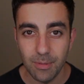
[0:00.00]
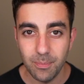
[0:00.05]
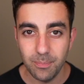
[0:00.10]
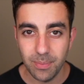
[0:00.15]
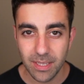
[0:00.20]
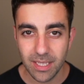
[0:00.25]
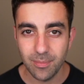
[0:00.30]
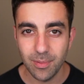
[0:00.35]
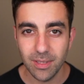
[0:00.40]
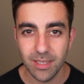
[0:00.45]

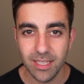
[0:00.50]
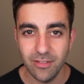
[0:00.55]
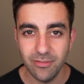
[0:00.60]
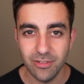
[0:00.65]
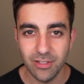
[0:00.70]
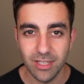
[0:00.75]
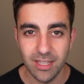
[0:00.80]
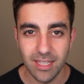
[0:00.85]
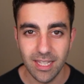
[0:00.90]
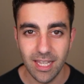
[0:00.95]
big
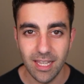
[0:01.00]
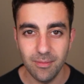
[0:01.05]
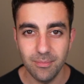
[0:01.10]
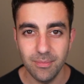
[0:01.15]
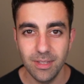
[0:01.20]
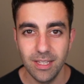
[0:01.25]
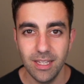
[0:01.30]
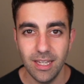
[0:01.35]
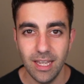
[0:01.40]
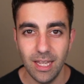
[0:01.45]
believer in
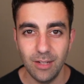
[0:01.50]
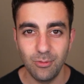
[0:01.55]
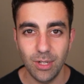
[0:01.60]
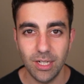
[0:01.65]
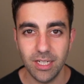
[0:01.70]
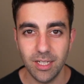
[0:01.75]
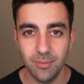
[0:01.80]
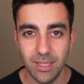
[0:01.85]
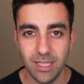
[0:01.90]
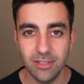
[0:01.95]
them and
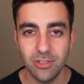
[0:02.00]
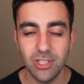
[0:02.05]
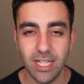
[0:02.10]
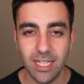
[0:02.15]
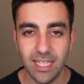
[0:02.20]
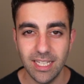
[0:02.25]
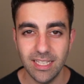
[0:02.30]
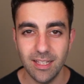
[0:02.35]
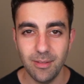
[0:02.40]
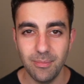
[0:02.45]
recommend
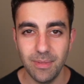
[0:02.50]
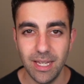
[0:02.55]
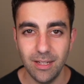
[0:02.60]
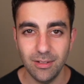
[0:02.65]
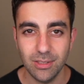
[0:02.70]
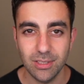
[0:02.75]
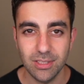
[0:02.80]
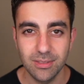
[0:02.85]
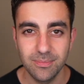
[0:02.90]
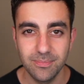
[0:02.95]
checking them
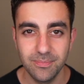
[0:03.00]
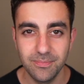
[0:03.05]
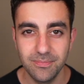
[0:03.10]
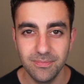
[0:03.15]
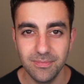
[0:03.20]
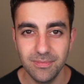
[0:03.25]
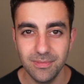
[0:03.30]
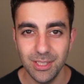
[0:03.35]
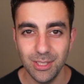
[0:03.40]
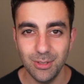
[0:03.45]
out.
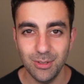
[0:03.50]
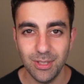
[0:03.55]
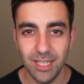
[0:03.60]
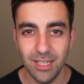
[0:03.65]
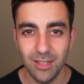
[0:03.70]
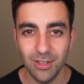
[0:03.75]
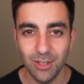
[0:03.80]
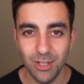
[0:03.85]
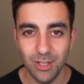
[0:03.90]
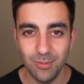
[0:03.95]
You
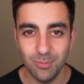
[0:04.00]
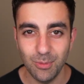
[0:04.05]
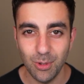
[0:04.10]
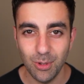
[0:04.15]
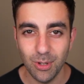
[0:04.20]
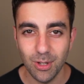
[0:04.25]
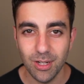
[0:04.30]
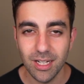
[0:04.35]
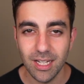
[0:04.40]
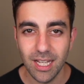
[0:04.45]
can learn
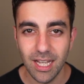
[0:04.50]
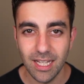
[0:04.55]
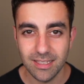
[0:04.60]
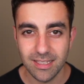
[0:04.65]
more at